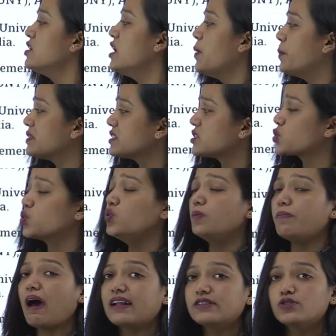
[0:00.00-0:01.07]
Business School
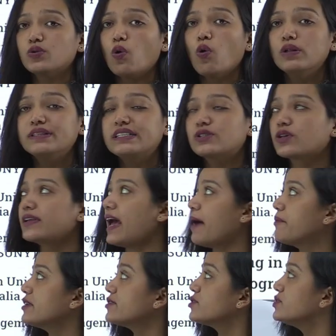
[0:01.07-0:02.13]
Paris. So all these
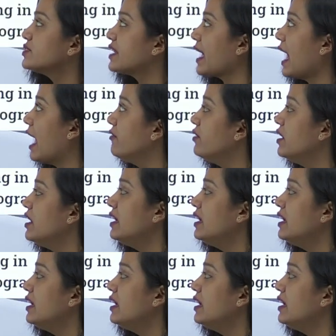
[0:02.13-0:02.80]
collaborations they have.